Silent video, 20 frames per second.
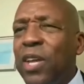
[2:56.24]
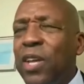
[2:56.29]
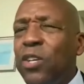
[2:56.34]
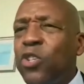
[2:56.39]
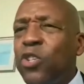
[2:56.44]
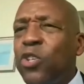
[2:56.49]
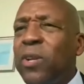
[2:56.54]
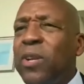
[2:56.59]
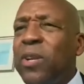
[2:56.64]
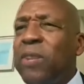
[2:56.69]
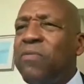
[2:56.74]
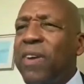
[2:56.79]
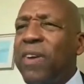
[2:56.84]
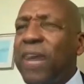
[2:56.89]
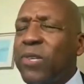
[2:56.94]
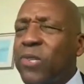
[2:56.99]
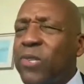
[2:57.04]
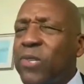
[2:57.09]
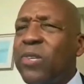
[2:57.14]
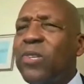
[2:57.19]
Should
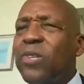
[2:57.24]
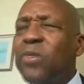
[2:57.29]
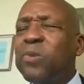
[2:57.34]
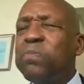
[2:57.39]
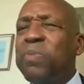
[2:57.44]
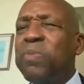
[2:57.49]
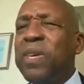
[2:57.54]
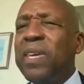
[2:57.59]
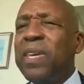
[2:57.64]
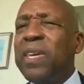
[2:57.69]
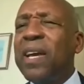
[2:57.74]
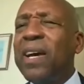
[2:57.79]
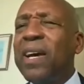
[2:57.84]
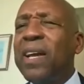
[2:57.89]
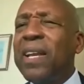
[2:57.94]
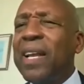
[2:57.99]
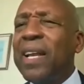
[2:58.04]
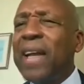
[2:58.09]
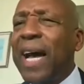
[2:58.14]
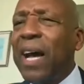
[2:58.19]
investors be
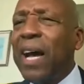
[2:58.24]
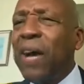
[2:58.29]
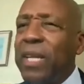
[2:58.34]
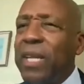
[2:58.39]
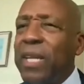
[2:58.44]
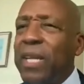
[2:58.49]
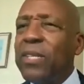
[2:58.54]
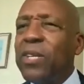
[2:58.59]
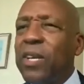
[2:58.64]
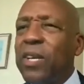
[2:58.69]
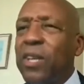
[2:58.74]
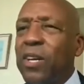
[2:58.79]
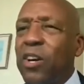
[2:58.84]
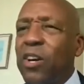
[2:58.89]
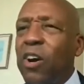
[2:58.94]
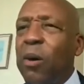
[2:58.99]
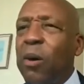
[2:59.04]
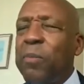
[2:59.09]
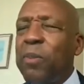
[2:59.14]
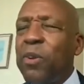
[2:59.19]
allowed
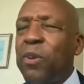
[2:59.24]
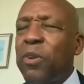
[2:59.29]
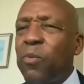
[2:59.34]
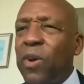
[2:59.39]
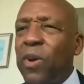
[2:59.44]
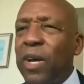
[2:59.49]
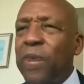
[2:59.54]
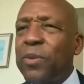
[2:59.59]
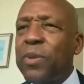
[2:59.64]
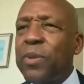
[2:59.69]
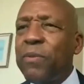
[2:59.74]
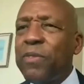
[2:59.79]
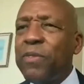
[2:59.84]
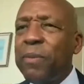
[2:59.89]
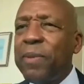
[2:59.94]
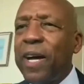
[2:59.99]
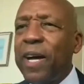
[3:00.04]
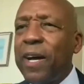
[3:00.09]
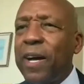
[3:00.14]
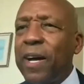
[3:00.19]
to come into the
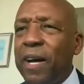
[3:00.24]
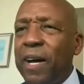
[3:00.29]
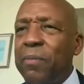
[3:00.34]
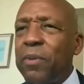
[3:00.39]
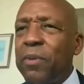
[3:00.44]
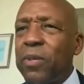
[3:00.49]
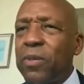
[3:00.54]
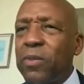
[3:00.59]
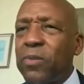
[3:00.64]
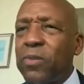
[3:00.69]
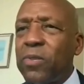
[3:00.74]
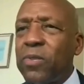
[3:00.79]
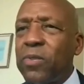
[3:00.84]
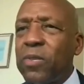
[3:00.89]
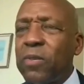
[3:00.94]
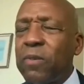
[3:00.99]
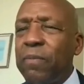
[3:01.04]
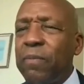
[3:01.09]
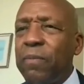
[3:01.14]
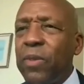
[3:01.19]
Commonwealth of the
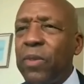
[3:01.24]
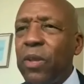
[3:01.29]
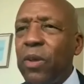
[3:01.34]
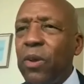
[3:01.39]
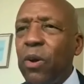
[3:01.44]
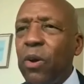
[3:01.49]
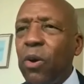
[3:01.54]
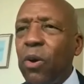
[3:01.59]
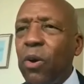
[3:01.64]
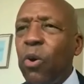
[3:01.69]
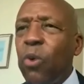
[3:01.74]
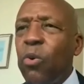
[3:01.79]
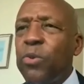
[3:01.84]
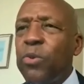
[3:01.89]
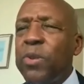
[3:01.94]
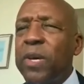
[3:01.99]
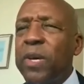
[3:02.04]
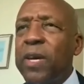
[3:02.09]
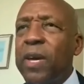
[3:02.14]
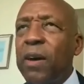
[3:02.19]
Bahamas,
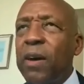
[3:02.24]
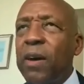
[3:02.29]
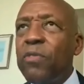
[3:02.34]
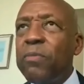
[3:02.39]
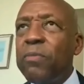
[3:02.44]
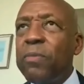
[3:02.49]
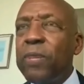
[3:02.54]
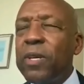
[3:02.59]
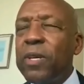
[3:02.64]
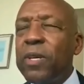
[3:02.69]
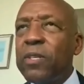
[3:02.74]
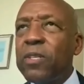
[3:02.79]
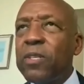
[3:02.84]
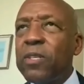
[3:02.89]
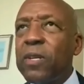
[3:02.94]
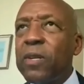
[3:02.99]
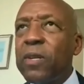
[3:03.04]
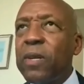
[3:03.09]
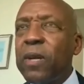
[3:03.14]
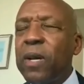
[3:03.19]
owe the
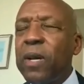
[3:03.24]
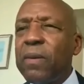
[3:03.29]
government